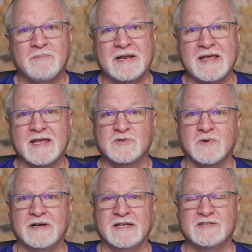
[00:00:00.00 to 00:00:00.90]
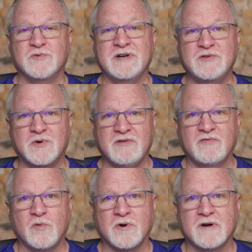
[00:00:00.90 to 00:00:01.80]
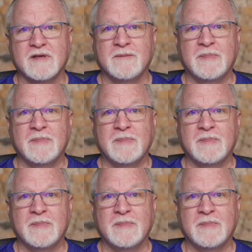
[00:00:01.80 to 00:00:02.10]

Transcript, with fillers: but hey, guess what? It's 2024.